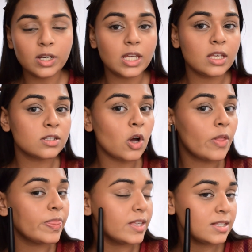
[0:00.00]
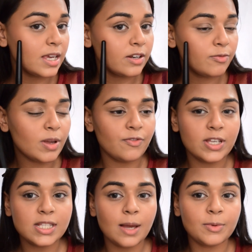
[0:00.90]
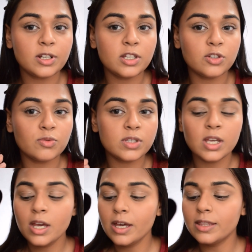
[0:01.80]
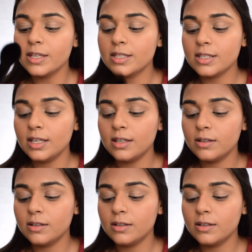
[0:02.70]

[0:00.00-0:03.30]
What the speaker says: is on this side of my face, I'm gonna use this